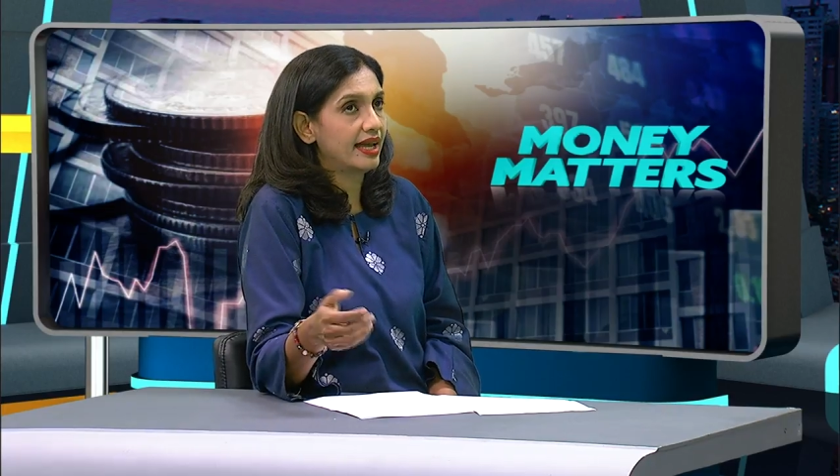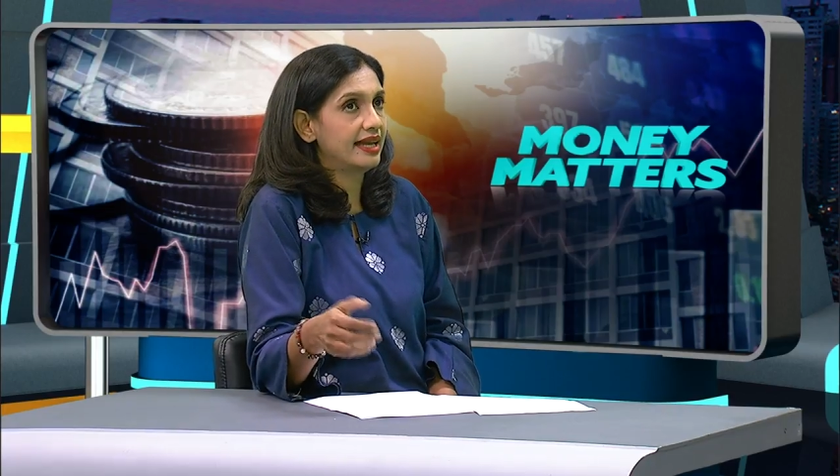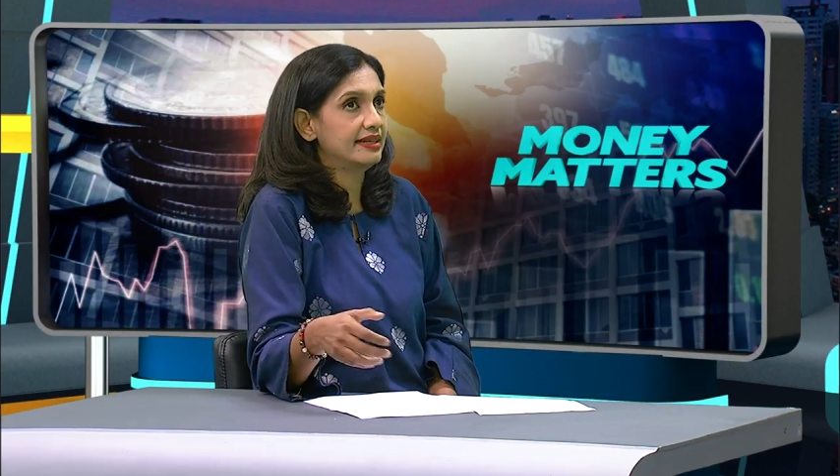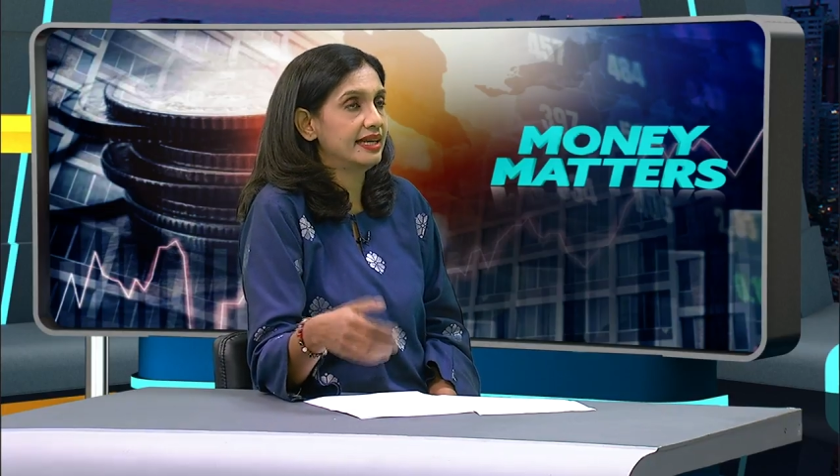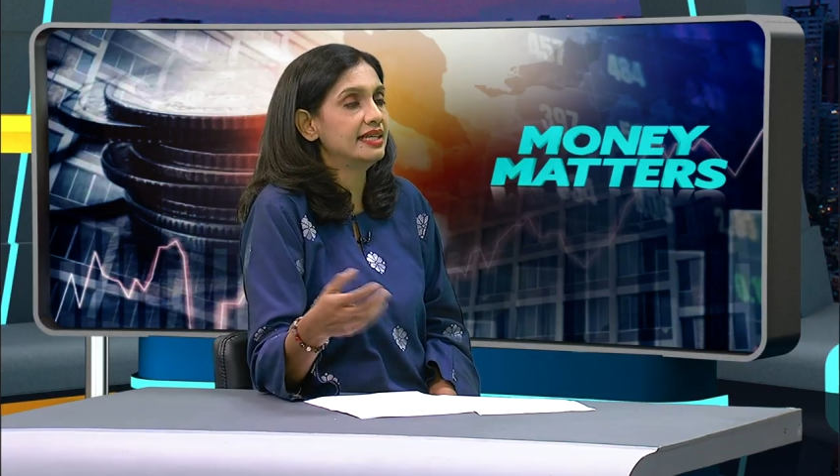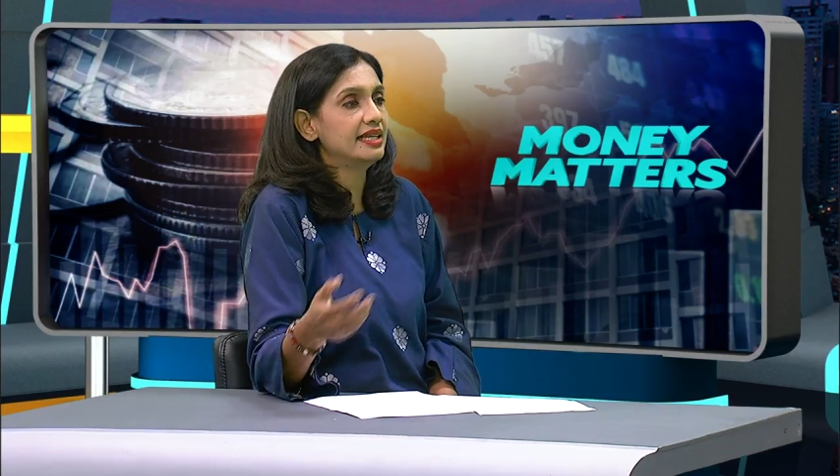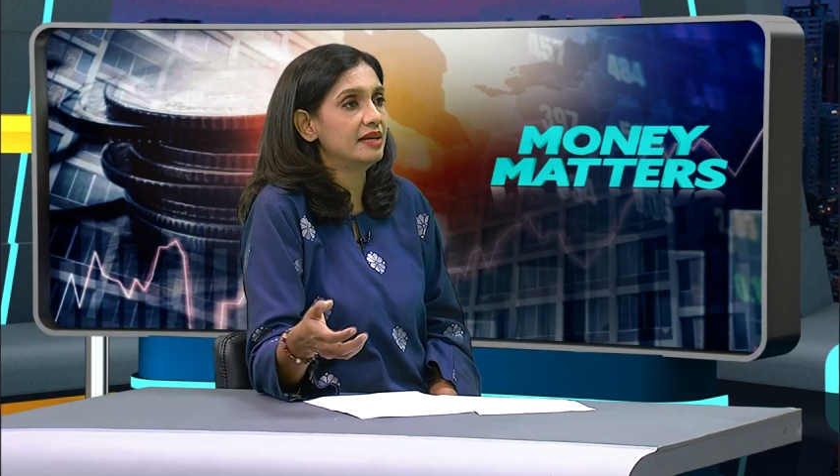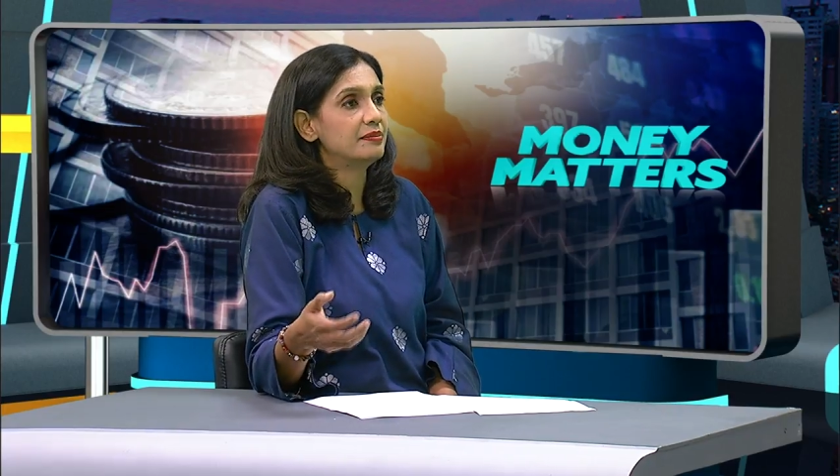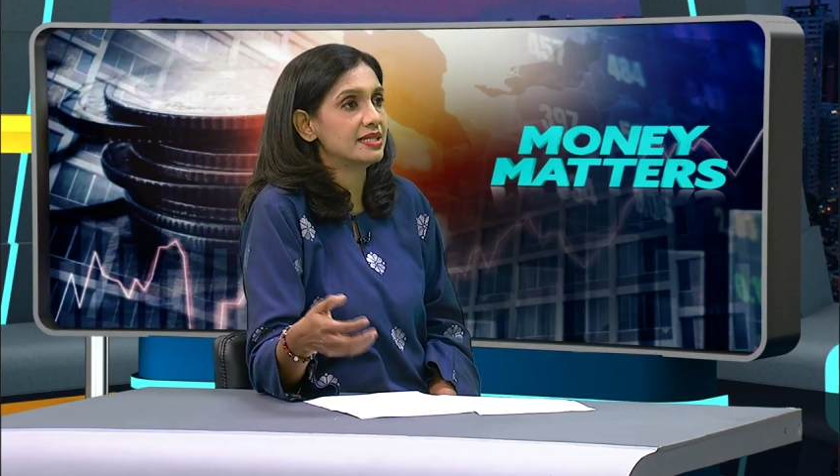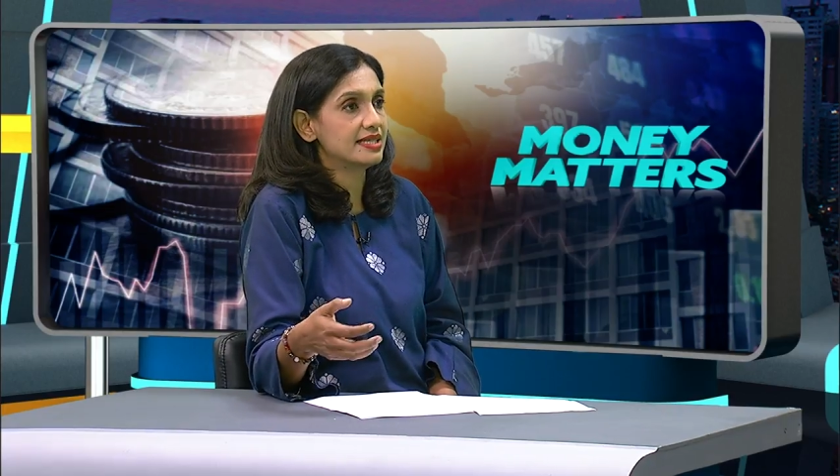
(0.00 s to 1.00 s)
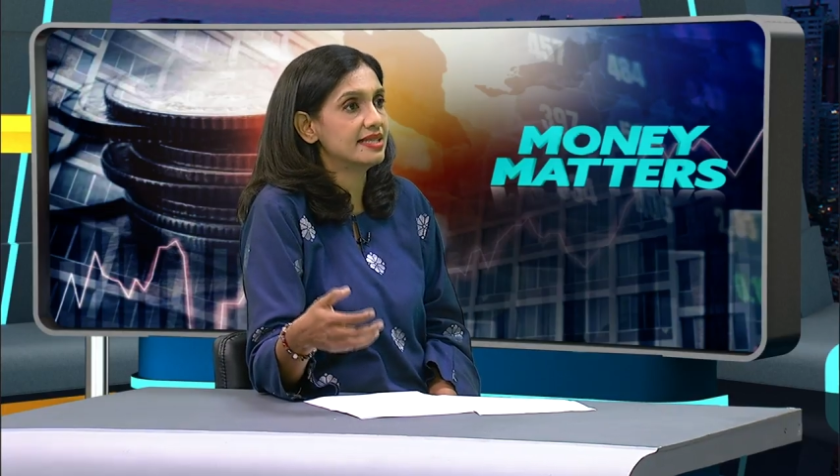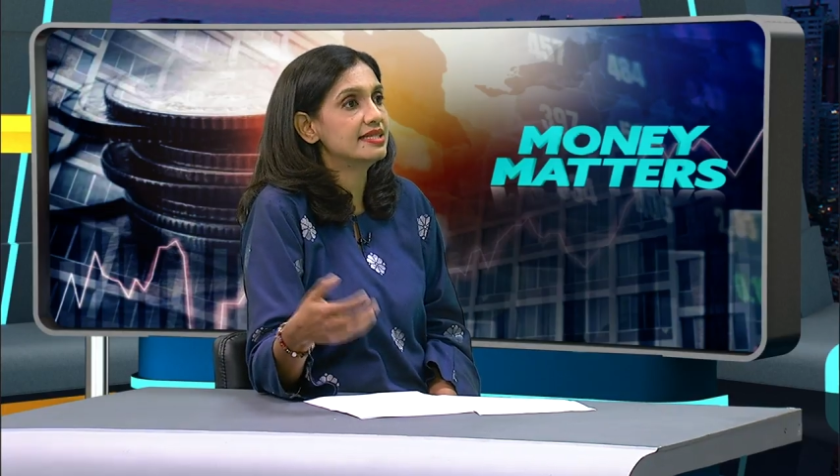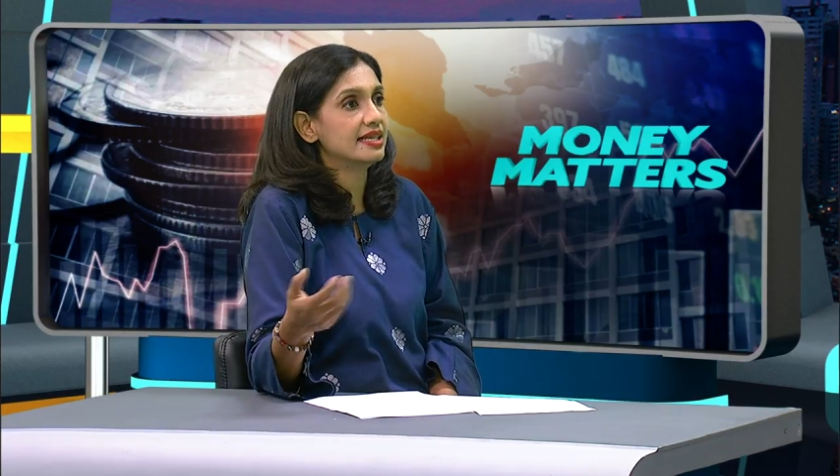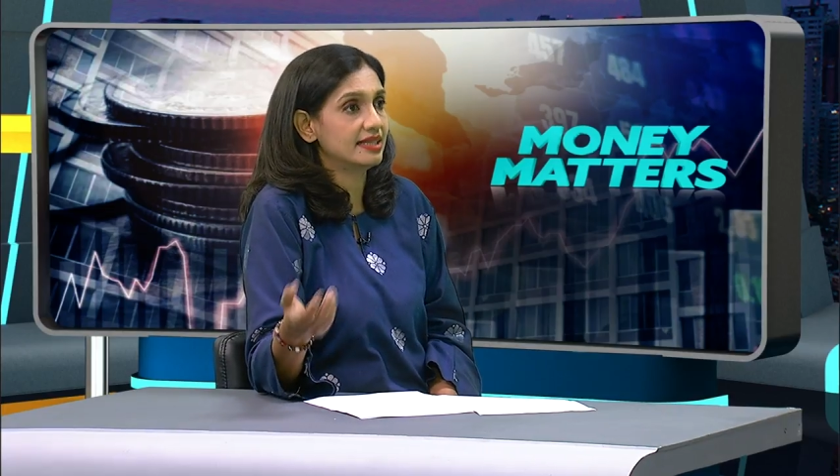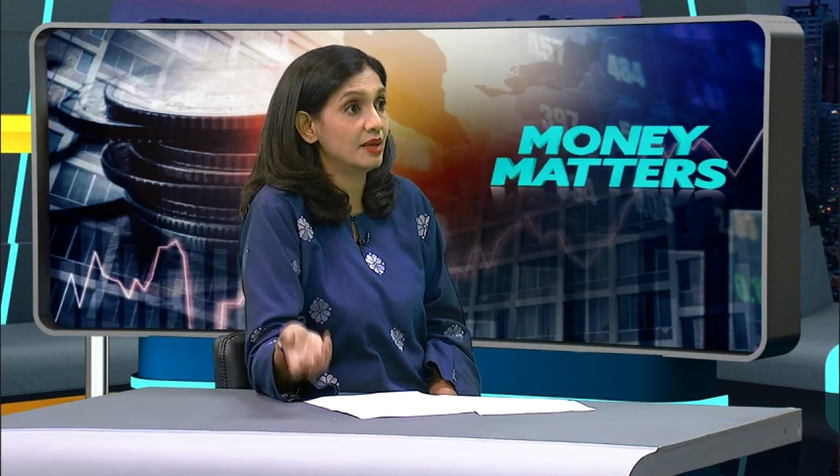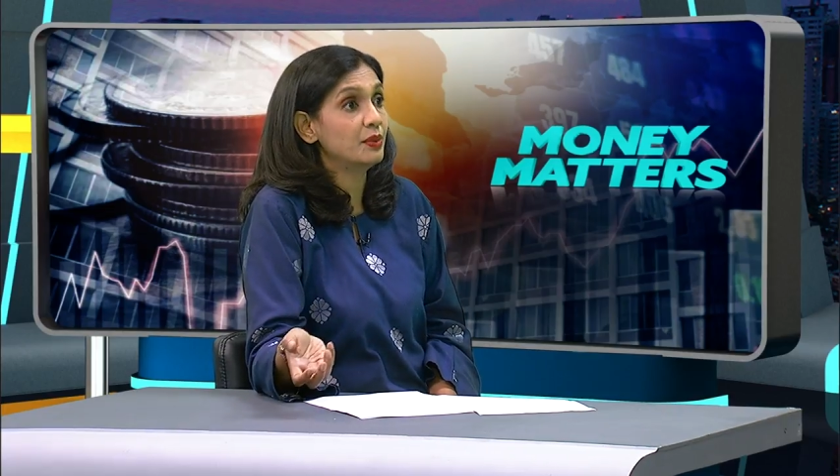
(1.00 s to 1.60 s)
And 88% said